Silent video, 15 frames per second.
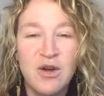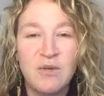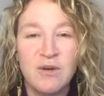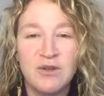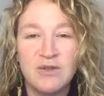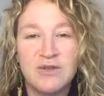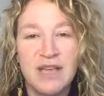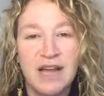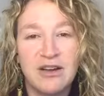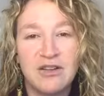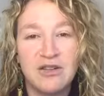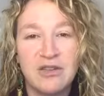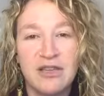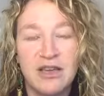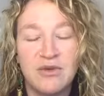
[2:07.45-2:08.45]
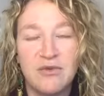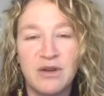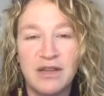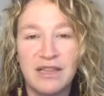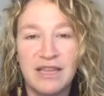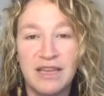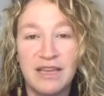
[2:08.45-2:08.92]
which was actually a
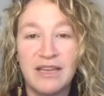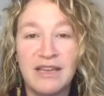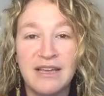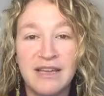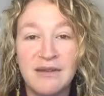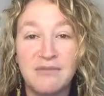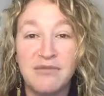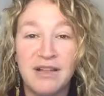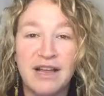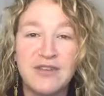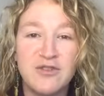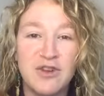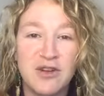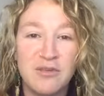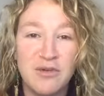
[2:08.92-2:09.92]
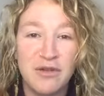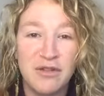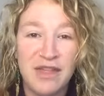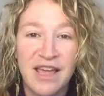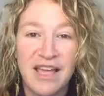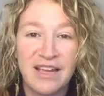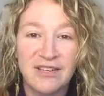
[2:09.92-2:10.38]
really pleasurable
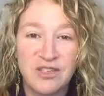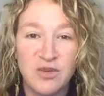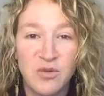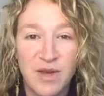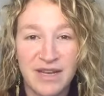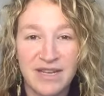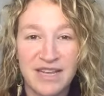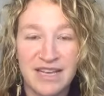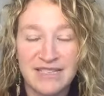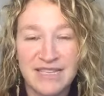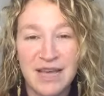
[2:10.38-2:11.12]
thing to witness.